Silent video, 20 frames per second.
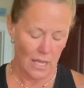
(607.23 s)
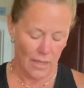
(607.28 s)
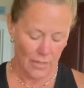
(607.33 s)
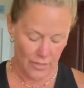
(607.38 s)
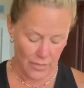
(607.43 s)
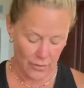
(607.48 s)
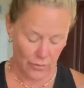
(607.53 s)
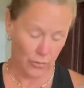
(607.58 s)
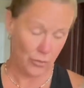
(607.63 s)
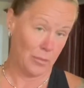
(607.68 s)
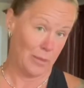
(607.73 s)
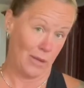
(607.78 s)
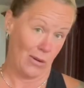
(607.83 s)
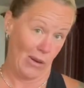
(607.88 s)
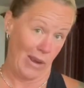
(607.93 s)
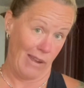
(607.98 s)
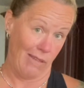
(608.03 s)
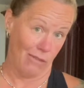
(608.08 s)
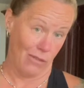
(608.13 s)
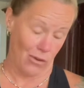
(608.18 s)
this would be
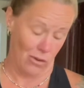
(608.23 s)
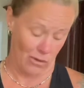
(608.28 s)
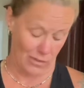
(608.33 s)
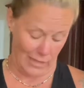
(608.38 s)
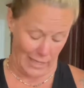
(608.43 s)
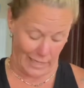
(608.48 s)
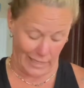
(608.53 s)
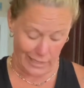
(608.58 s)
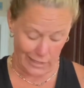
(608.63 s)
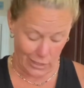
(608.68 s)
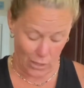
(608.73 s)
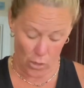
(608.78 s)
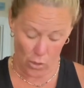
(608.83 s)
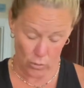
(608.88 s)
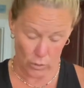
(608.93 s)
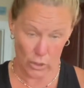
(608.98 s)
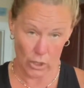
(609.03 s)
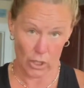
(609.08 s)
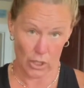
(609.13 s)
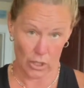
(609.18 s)
great for like an
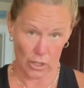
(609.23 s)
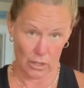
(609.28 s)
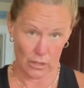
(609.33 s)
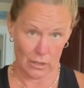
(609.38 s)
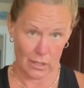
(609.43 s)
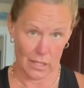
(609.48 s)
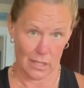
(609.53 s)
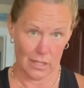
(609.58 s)
owner,